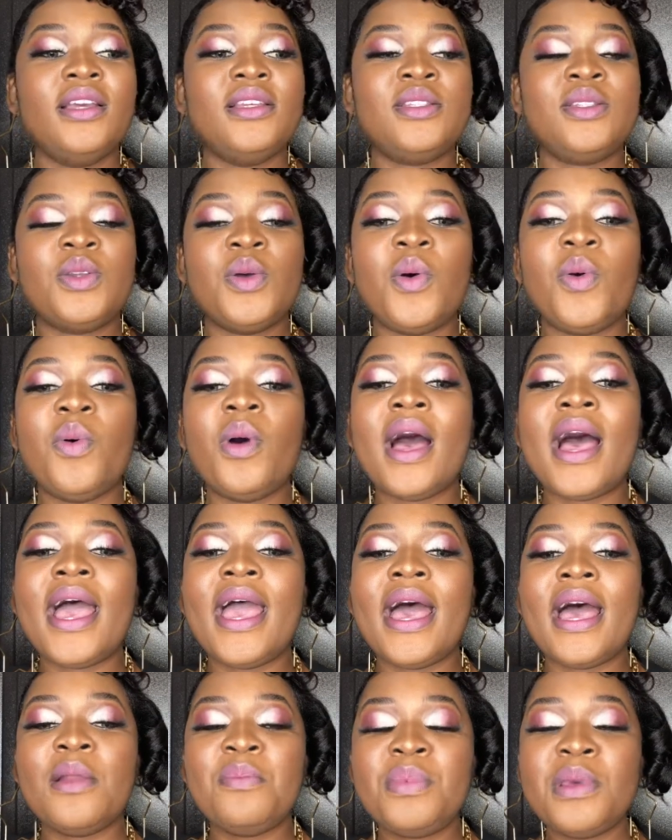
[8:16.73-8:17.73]
so I
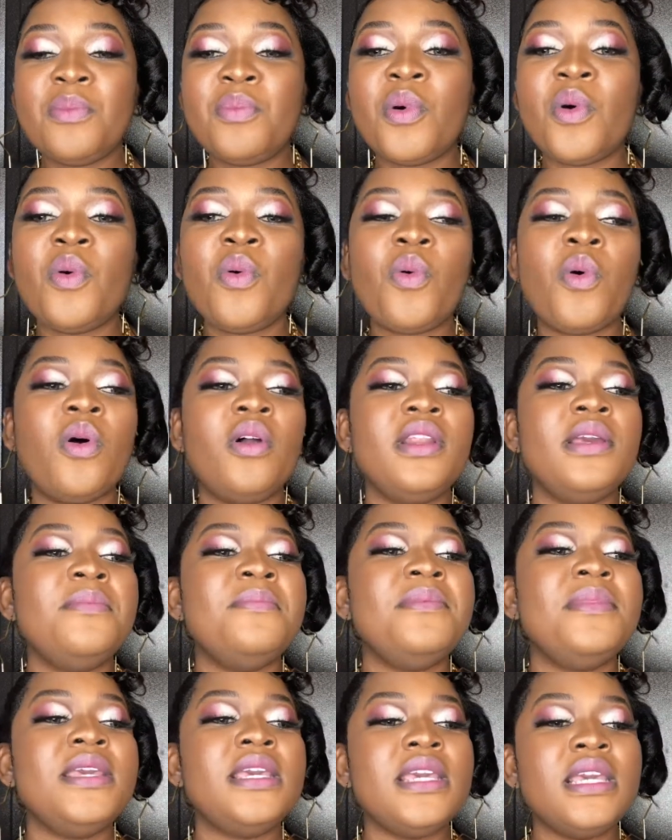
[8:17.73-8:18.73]
had people
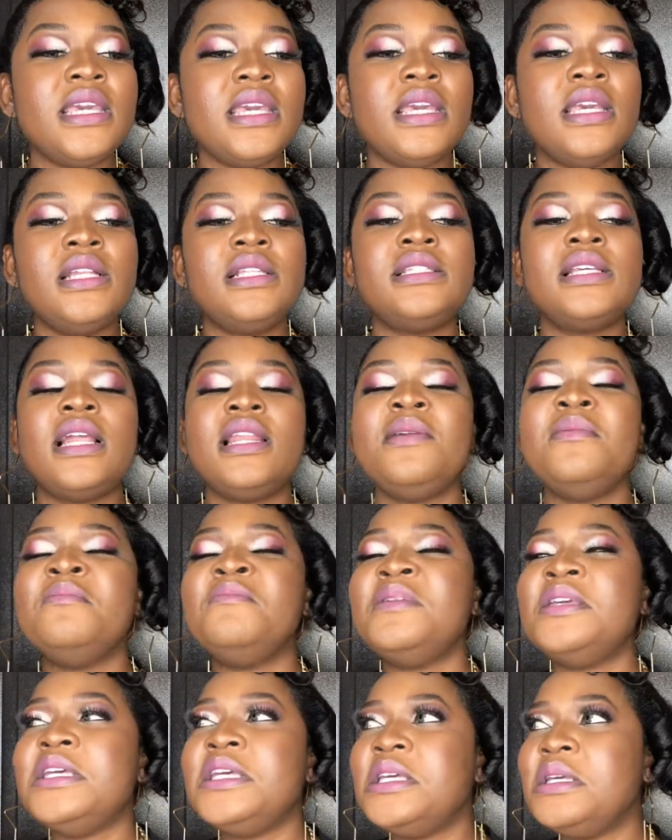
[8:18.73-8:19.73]
calling me, telling
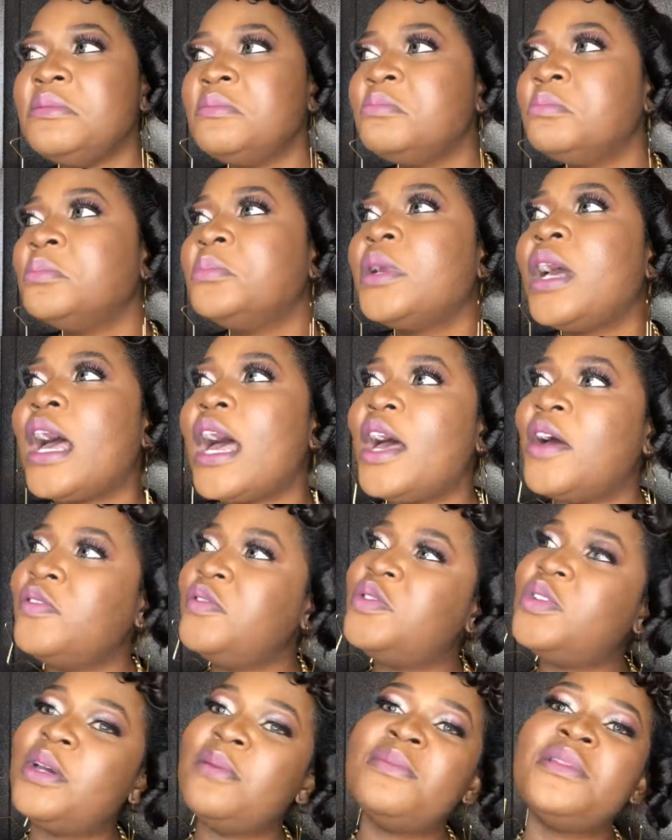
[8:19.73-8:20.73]
me, I've
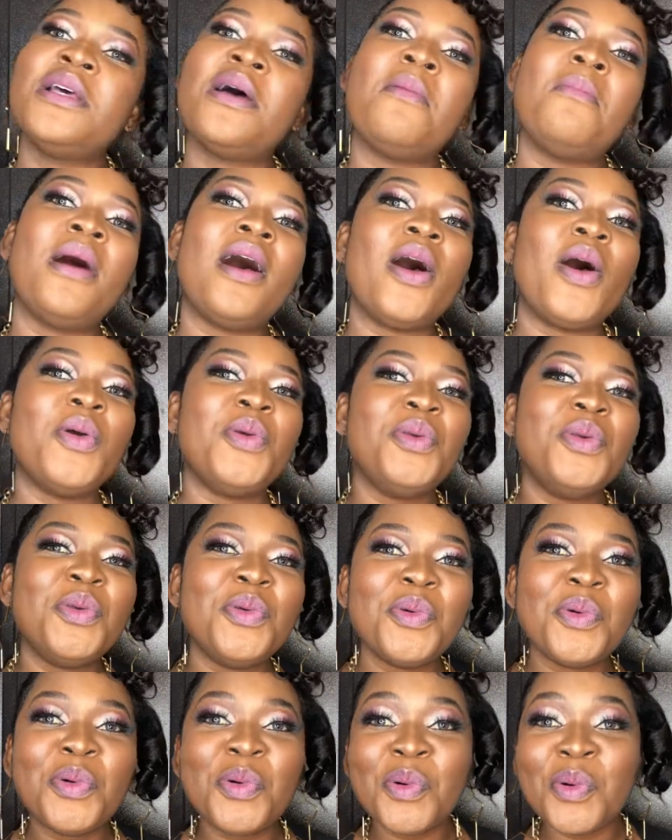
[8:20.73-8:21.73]
dreamt about
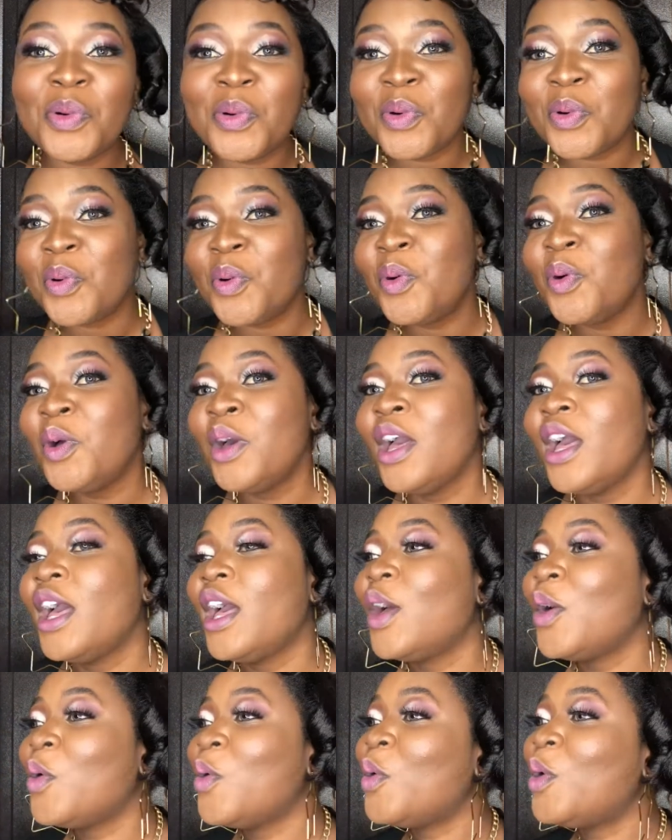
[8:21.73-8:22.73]
you,
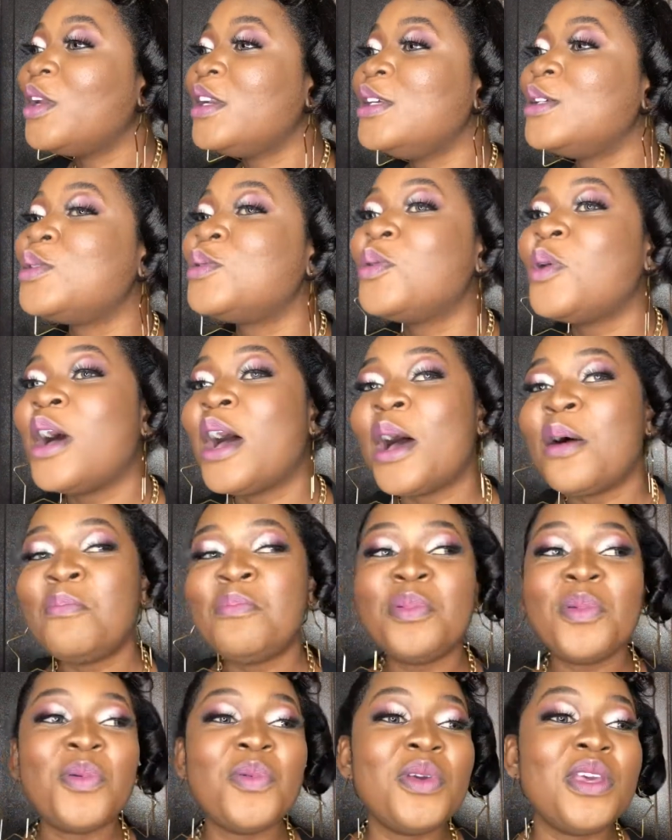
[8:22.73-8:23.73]
God is not
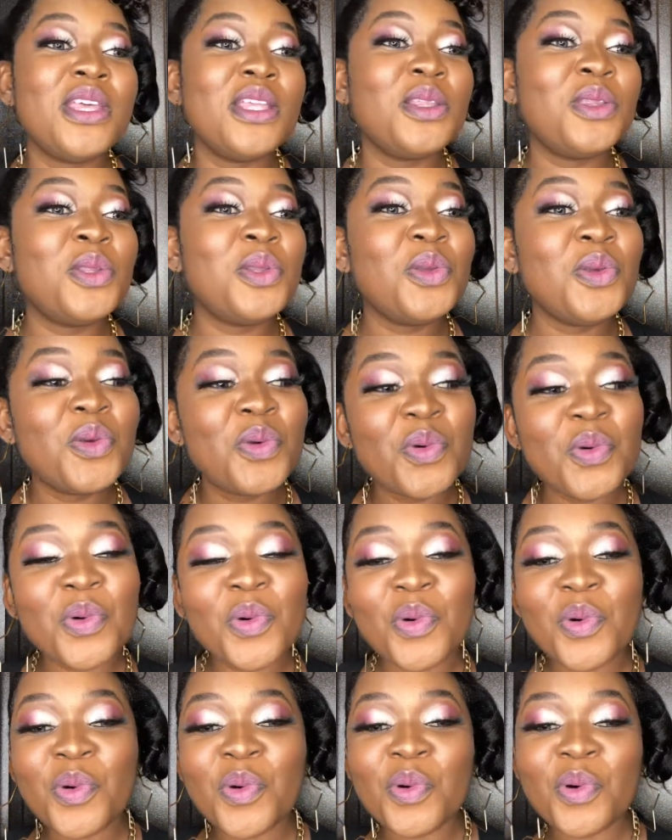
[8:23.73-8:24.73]
happy with
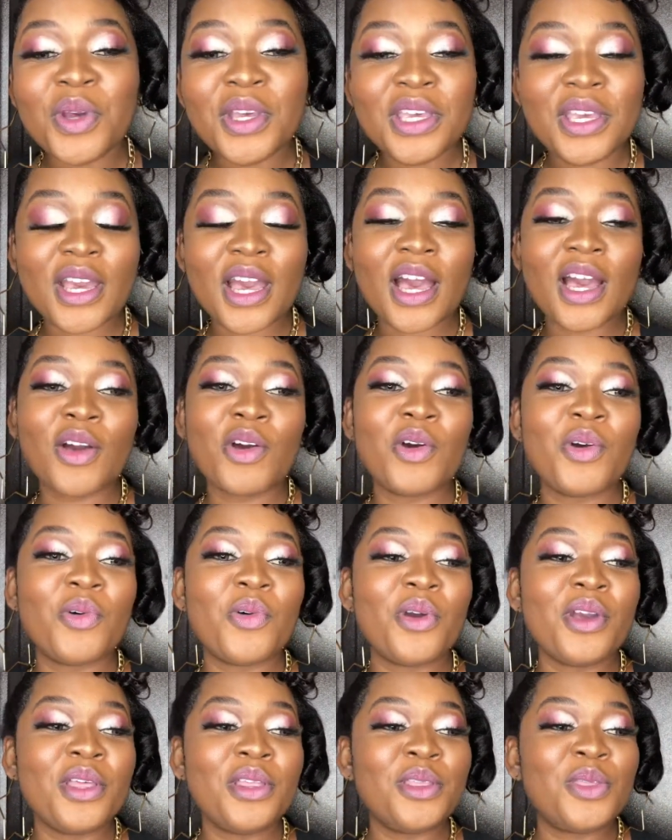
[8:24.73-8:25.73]
you, you're
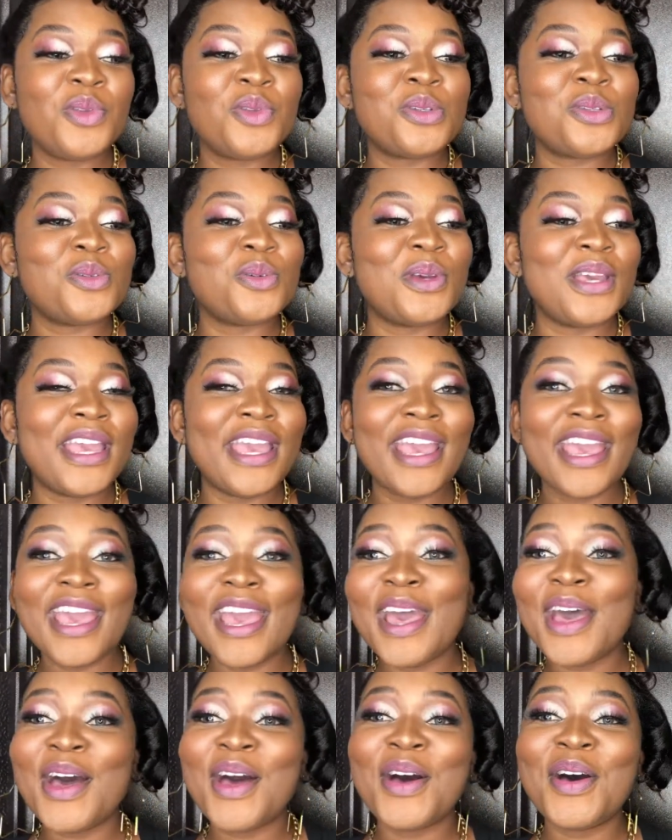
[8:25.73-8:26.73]
going to
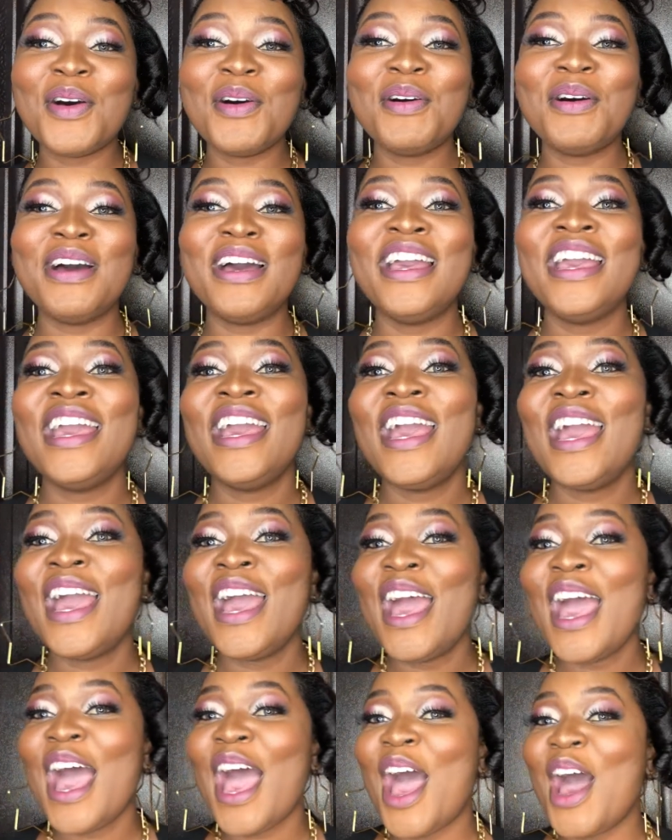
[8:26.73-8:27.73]
hell,
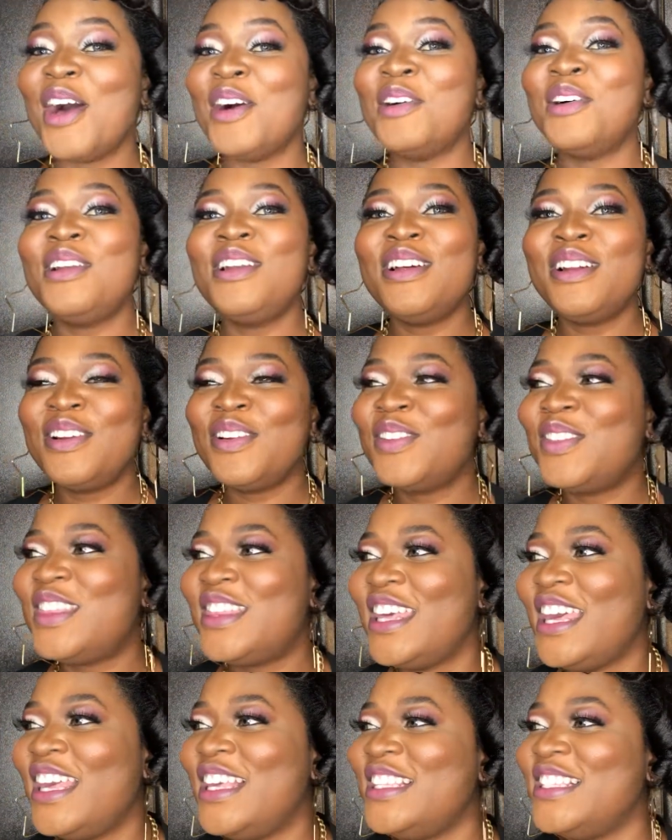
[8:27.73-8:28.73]
a whole lot of
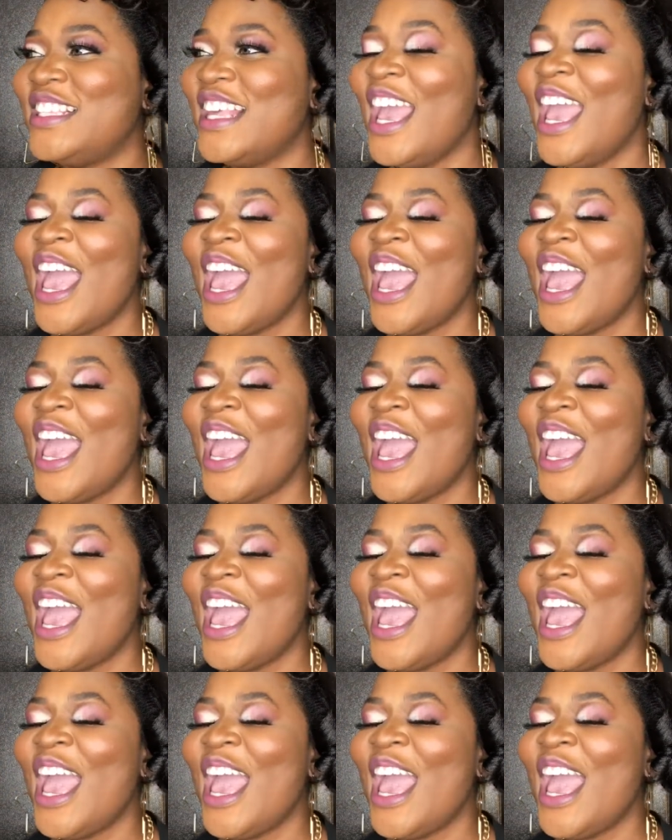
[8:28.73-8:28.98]
things.